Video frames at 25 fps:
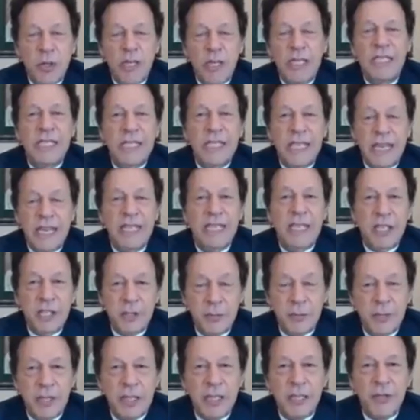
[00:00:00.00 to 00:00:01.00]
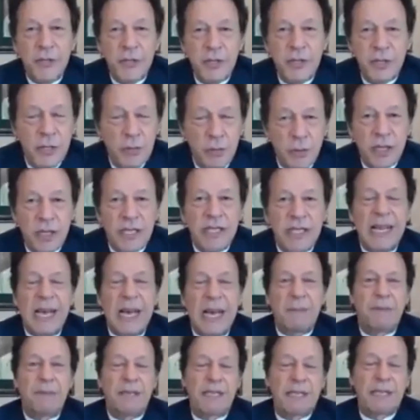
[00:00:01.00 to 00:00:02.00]
go inside Kashmir to see what is
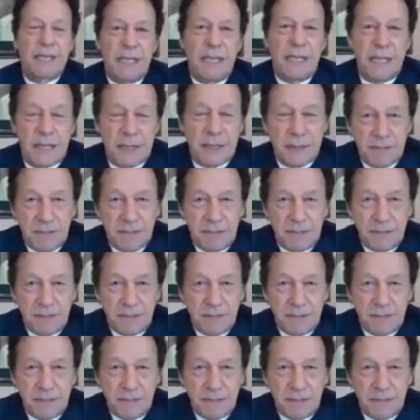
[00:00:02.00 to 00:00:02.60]
happening there.